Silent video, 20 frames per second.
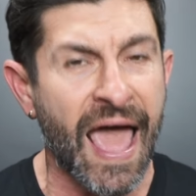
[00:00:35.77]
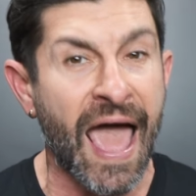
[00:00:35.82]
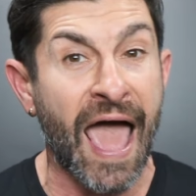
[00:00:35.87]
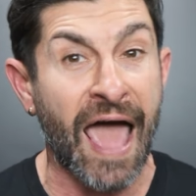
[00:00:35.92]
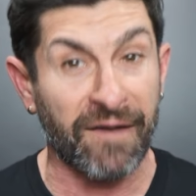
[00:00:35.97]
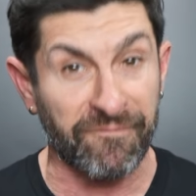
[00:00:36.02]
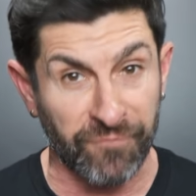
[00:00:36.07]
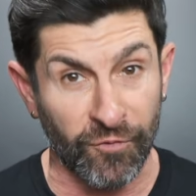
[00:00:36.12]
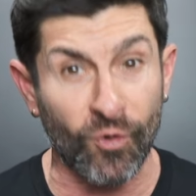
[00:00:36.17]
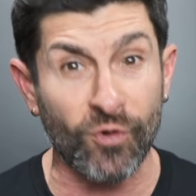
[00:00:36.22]

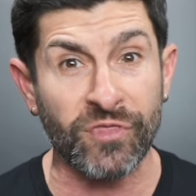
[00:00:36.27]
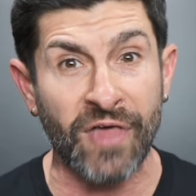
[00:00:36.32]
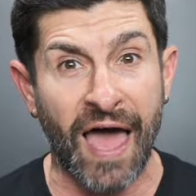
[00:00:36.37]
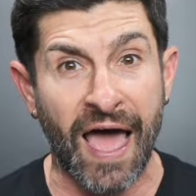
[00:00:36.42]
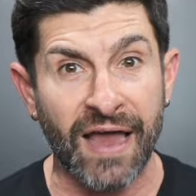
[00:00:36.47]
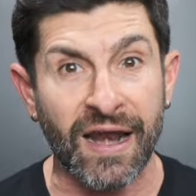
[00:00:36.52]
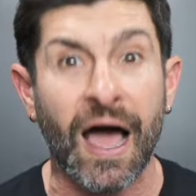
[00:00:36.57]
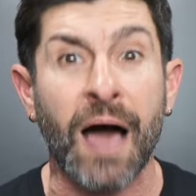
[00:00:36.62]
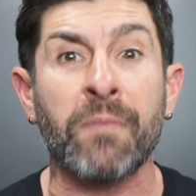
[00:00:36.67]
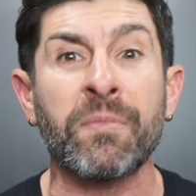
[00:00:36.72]
And for
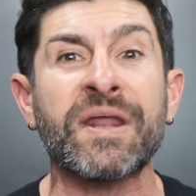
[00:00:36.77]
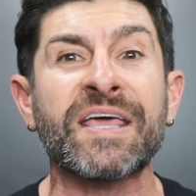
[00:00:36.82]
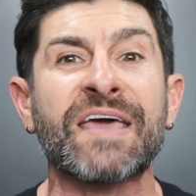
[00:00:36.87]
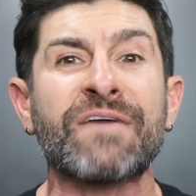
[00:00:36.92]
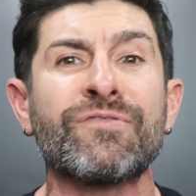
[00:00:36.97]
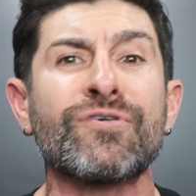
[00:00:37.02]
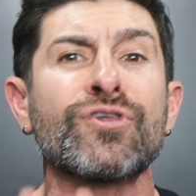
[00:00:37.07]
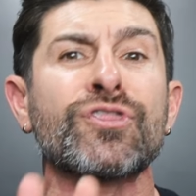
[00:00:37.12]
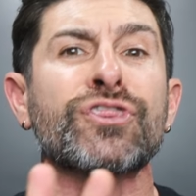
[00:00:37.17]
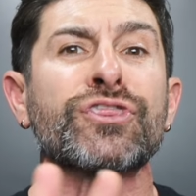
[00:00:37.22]
that, I'm gonna give
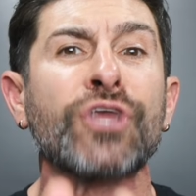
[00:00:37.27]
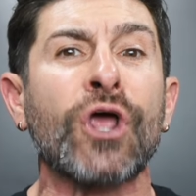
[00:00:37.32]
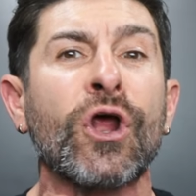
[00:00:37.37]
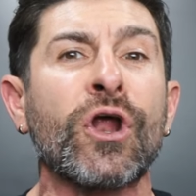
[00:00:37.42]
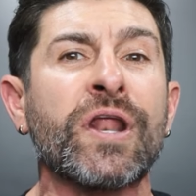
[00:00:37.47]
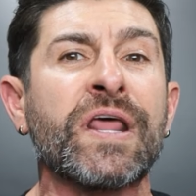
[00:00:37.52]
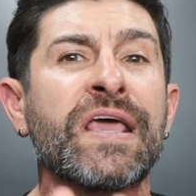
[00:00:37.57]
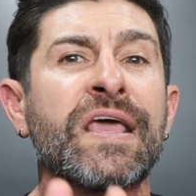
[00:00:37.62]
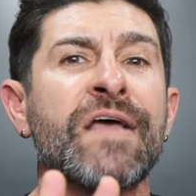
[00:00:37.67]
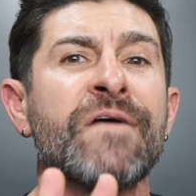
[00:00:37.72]
you
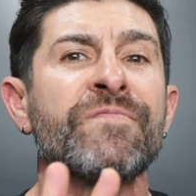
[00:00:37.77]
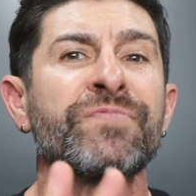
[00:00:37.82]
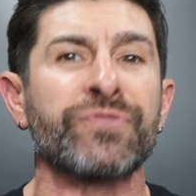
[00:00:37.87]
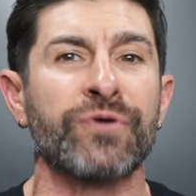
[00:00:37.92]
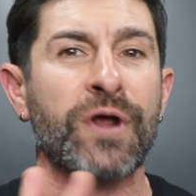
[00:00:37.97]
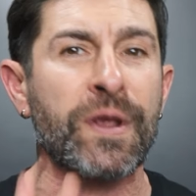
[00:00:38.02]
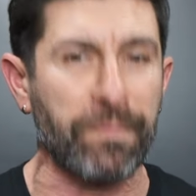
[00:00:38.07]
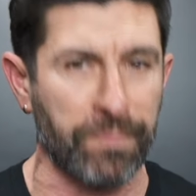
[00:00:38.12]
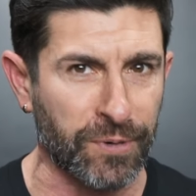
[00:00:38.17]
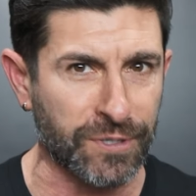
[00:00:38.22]
30
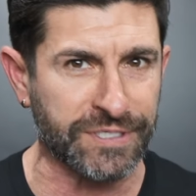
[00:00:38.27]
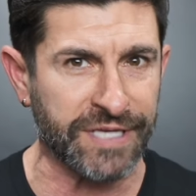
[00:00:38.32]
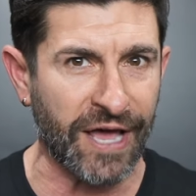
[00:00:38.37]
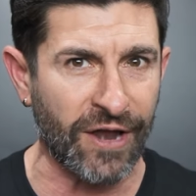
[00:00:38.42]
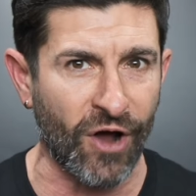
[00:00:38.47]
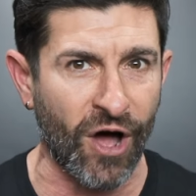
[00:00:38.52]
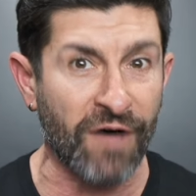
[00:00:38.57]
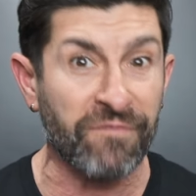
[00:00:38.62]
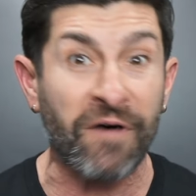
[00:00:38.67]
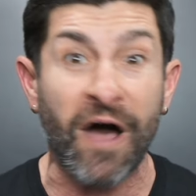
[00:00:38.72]
3%
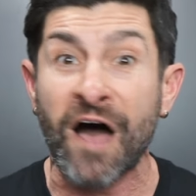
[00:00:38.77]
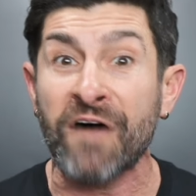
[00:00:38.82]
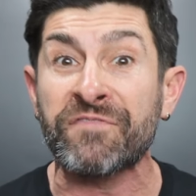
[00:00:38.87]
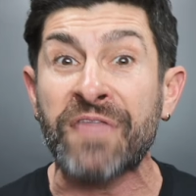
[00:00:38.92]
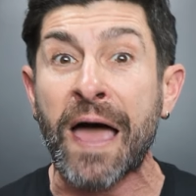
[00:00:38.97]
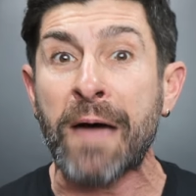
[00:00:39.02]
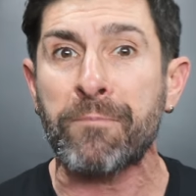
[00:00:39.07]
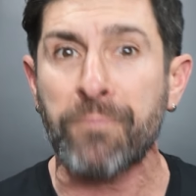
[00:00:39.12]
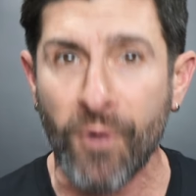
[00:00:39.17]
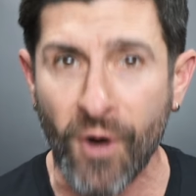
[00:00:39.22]
off of
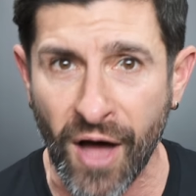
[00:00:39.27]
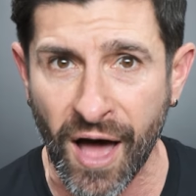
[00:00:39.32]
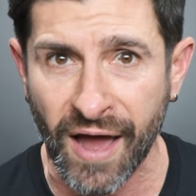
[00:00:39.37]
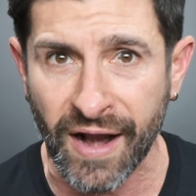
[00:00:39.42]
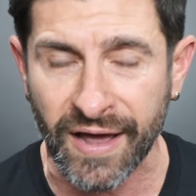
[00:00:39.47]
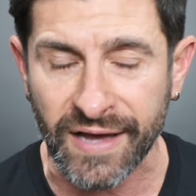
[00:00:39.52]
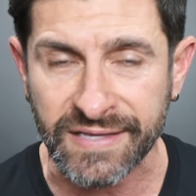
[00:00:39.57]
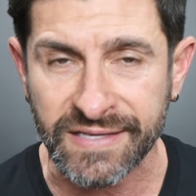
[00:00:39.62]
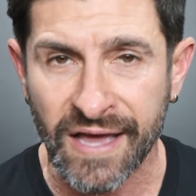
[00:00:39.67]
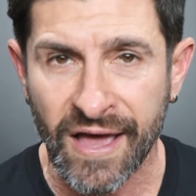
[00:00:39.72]
that
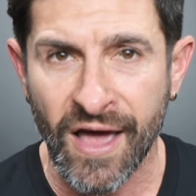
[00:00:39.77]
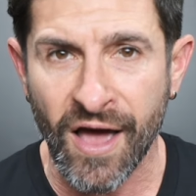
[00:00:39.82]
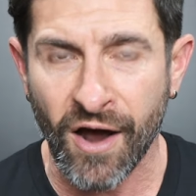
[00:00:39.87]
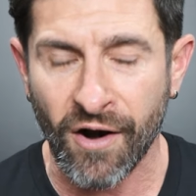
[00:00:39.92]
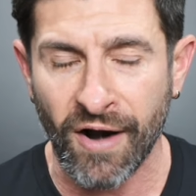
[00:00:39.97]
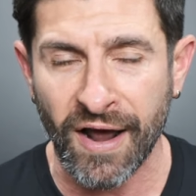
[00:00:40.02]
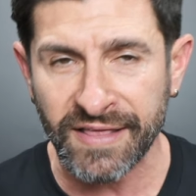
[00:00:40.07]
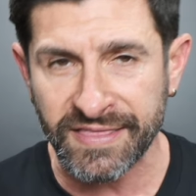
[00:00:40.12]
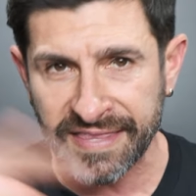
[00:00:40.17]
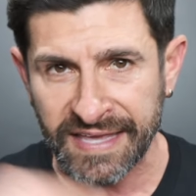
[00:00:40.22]
product. All
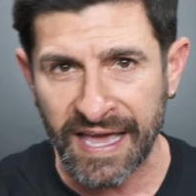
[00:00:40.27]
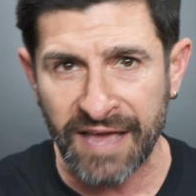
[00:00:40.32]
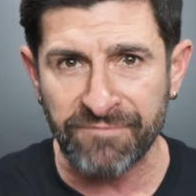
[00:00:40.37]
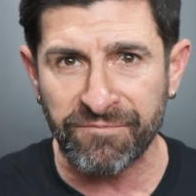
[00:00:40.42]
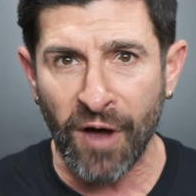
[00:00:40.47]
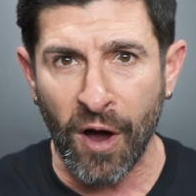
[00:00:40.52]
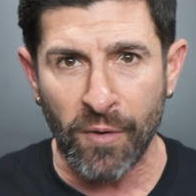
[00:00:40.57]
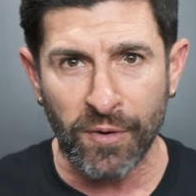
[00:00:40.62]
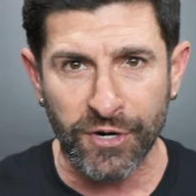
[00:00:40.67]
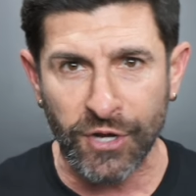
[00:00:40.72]
right, the
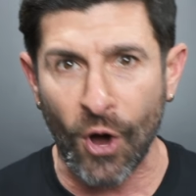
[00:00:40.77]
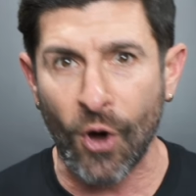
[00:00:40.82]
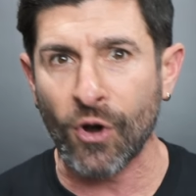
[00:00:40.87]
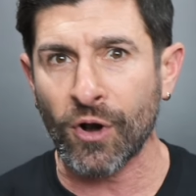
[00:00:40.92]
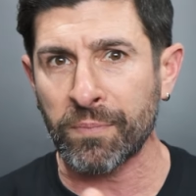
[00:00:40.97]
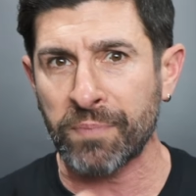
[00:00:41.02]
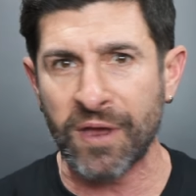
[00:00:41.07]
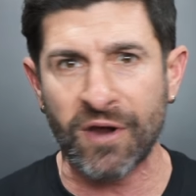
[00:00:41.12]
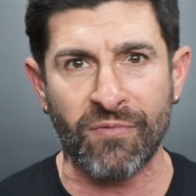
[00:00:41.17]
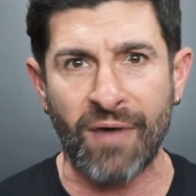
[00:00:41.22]
info and code
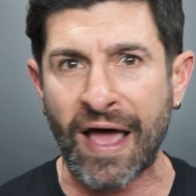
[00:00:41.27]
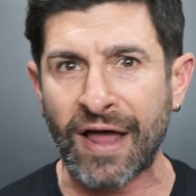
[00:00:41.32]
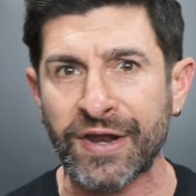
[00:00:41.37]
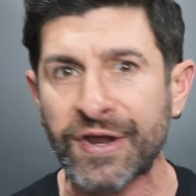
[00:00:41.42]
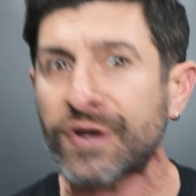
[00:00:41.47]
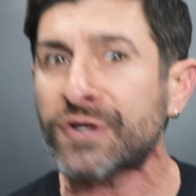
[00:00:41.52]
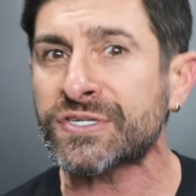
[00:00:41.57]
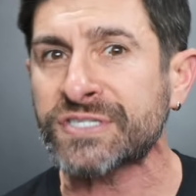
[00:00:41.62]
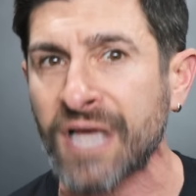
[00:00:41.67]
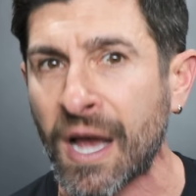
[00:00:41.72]
will be around
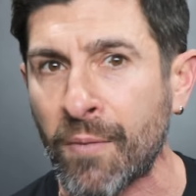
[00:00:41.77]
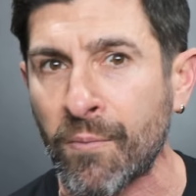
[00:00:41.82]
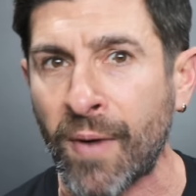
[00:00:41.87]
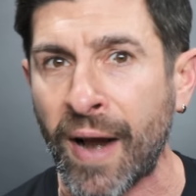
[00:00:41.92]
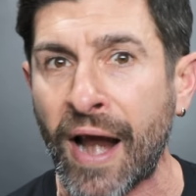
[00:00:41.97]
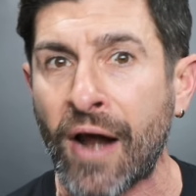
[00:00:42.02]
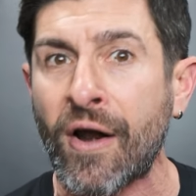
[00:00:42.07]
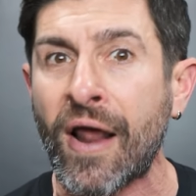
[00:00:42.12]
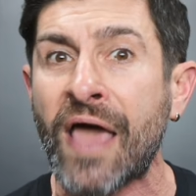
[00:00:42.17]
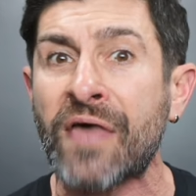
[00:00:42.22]
here
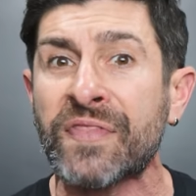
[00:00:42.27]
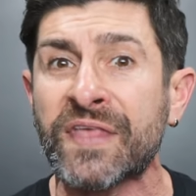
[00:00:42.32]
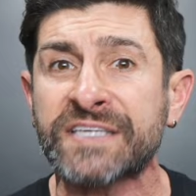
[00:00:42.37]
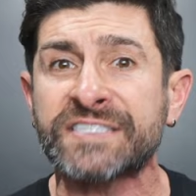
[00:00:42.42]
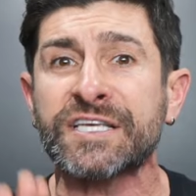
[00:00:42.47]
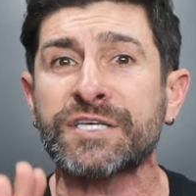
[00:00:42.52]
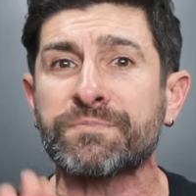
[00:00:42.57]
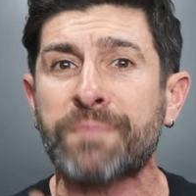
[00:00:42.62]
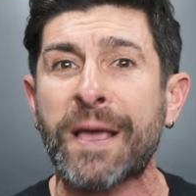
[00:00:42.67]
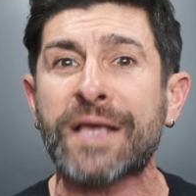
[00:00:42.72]
somewhere, and this
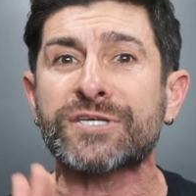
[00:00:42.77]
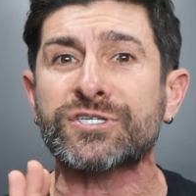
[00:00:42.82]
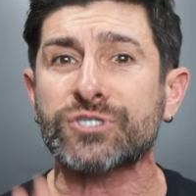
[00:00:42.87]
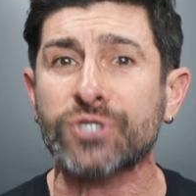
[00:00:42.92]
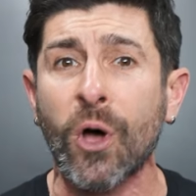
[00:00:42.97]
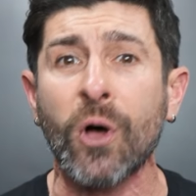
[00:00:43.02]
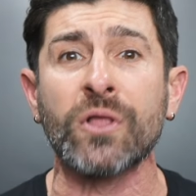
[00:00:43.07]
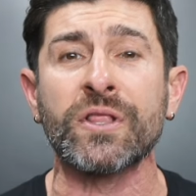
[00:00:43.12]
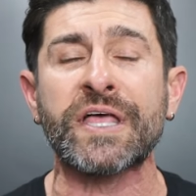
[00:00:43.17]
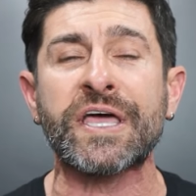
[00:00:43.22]
is based
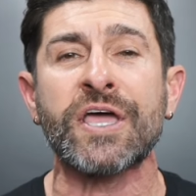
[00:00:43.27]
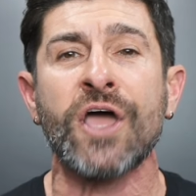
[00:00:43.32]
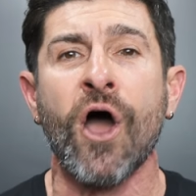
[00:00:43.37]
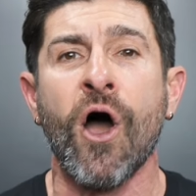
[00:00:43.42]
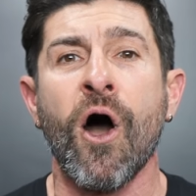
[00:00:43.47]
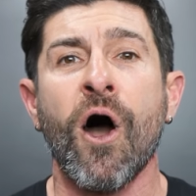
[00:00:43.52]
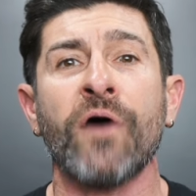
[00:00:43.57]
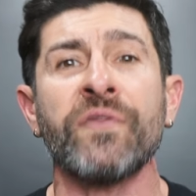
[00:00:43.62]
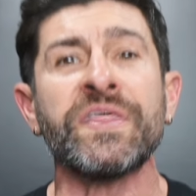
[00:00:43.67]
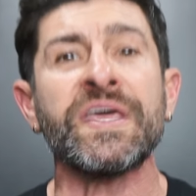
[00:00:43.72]
solely
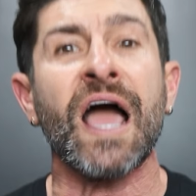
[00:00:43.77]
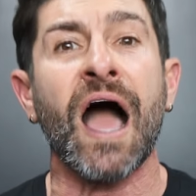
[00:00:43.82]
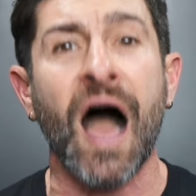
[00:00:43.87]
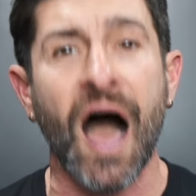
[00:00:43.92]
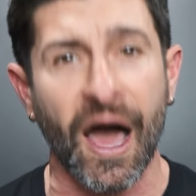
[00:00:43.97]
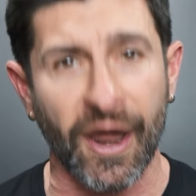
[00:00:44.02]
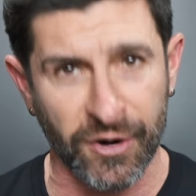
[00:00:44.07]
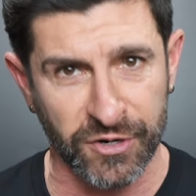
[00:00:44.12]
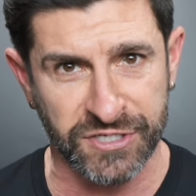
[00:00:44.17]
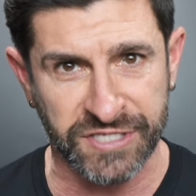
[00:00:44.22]
on the
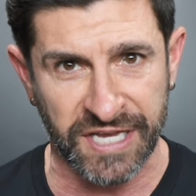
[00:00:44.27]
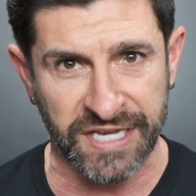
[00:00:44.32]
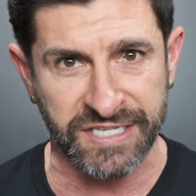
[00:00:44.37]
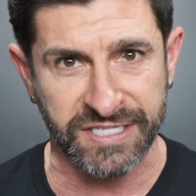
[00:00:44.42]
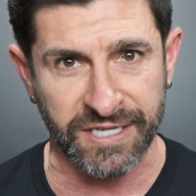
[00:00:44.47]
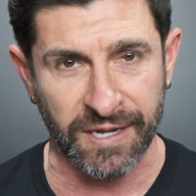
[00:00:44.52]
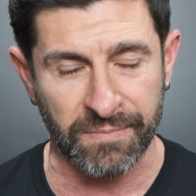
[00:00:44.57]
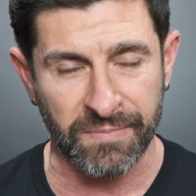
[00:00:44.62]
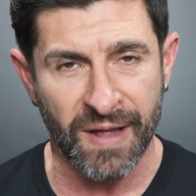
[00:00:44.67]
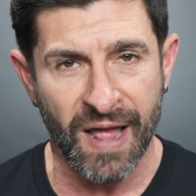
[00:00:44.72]
honor
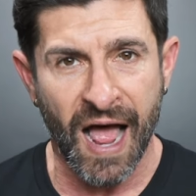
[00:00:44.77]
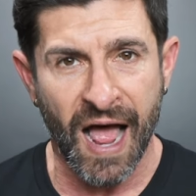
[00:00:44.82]
system.